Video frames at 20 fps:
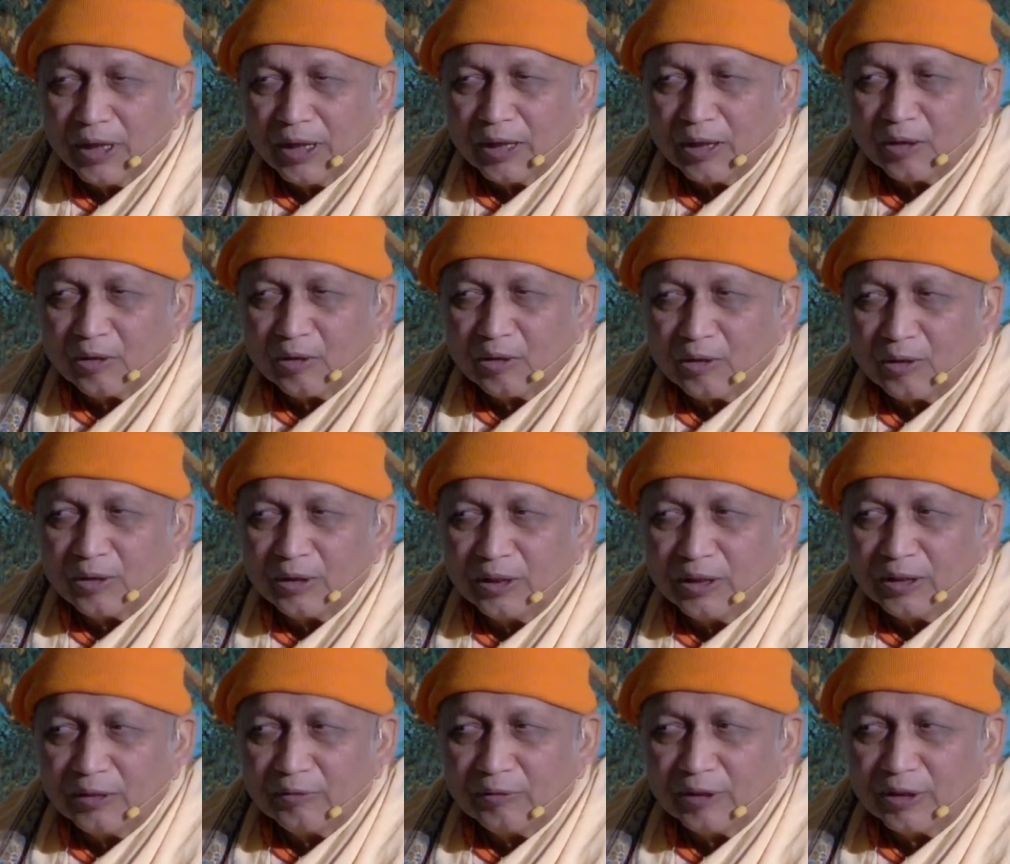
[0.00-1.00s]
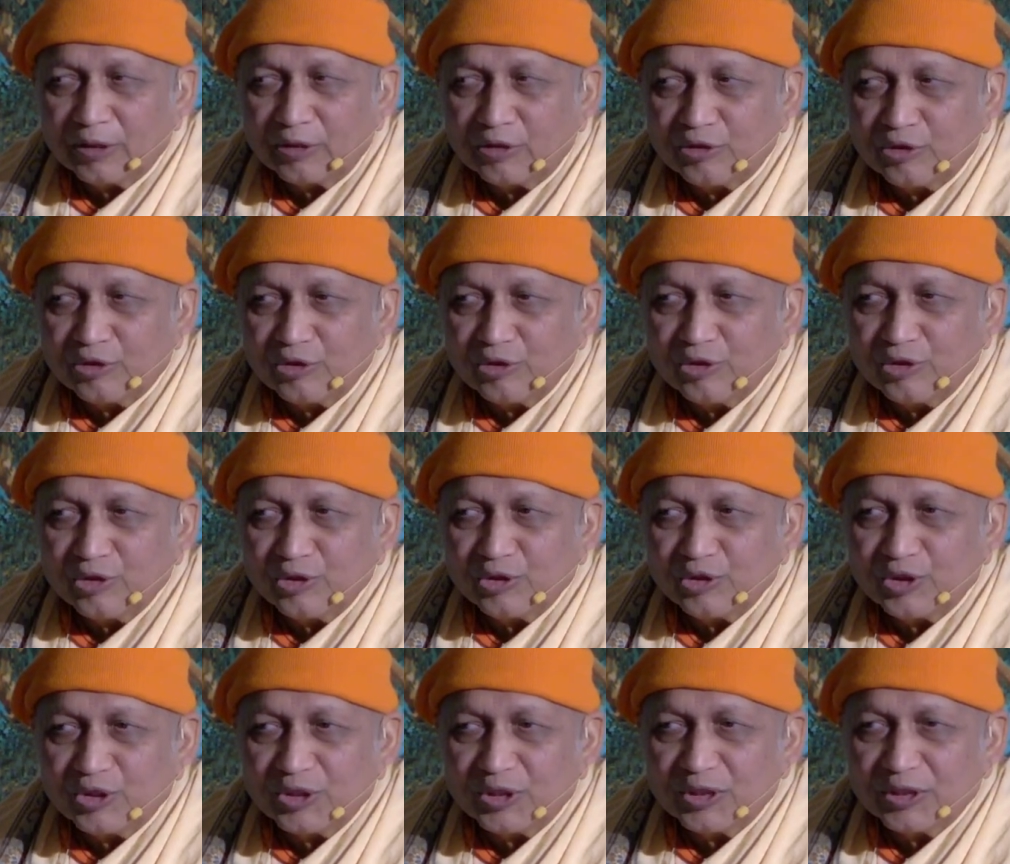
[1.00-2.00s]
May all the
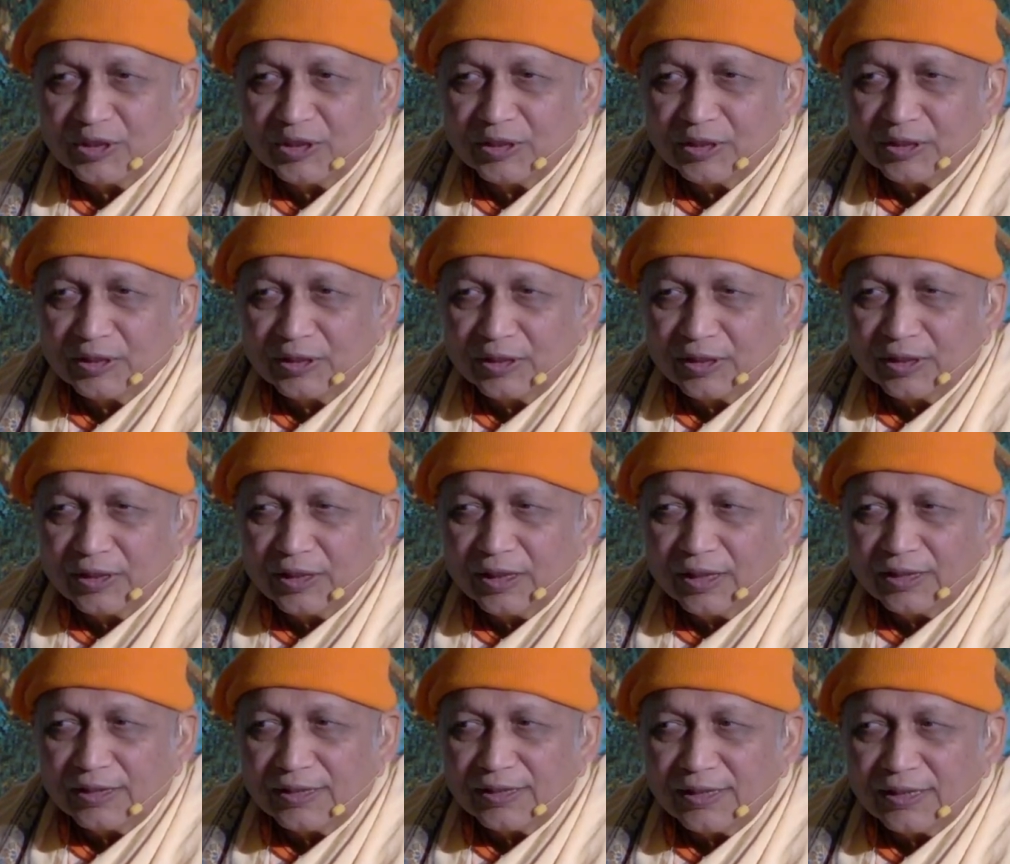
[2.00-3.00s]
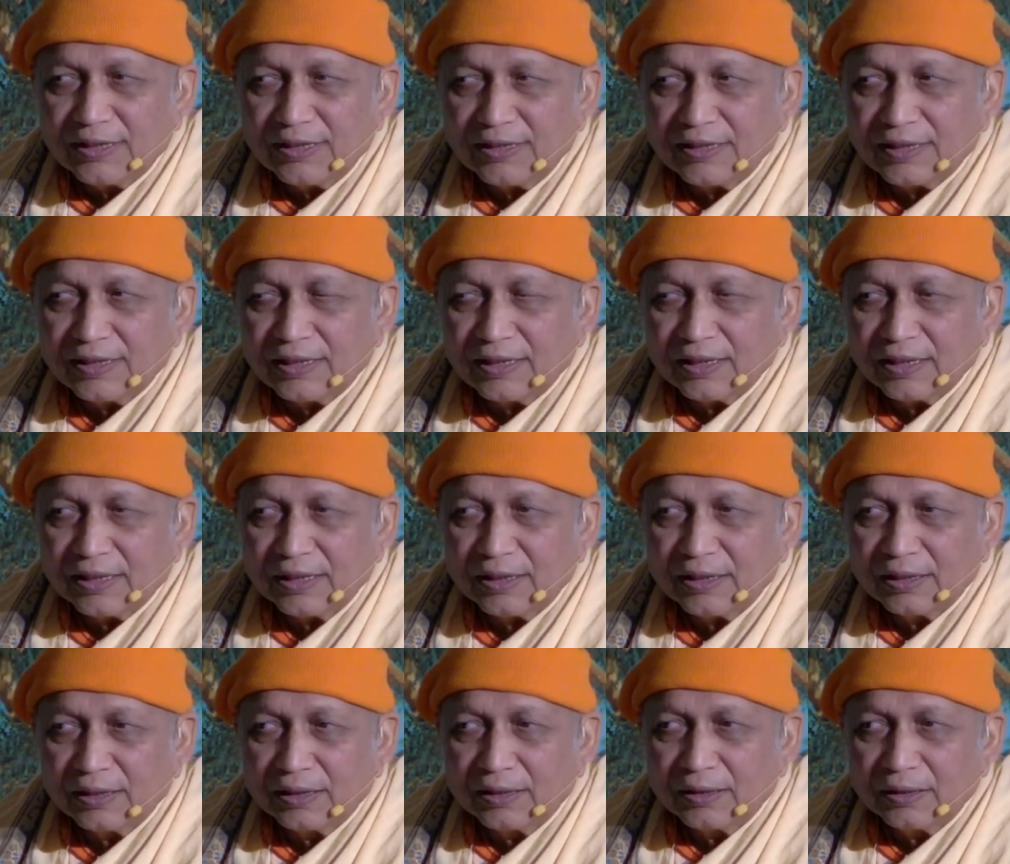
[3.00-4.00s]
virtues
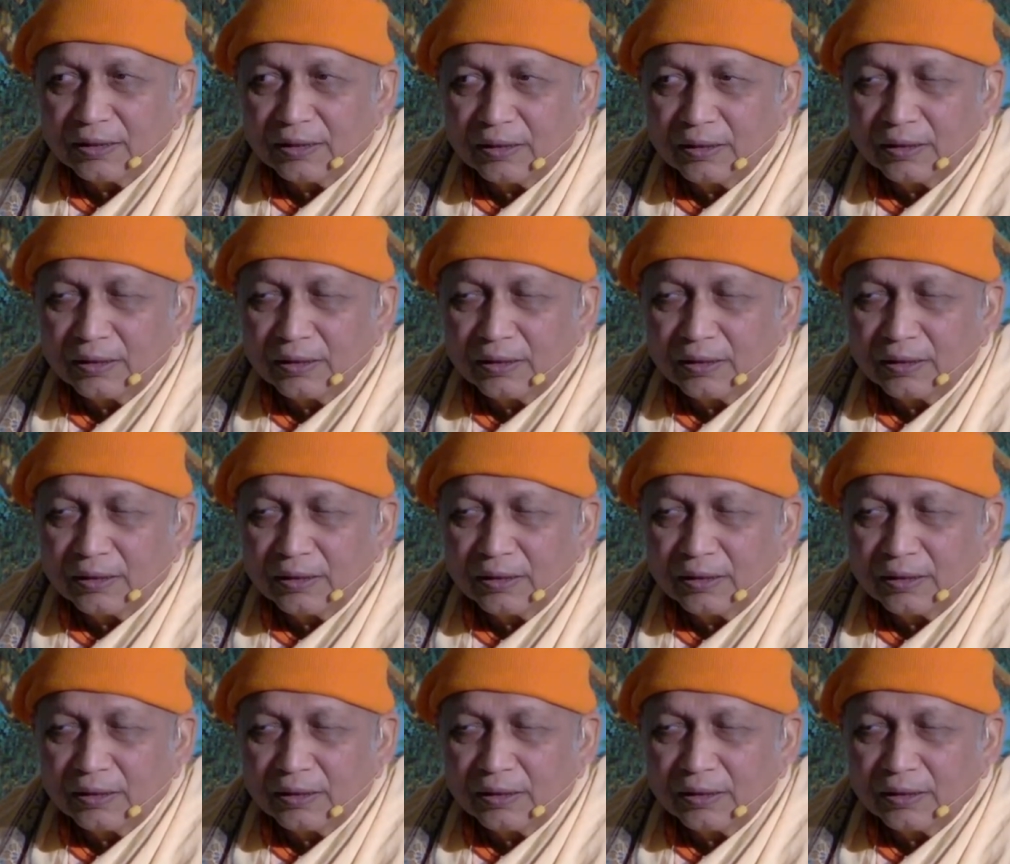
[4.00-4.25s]
necessary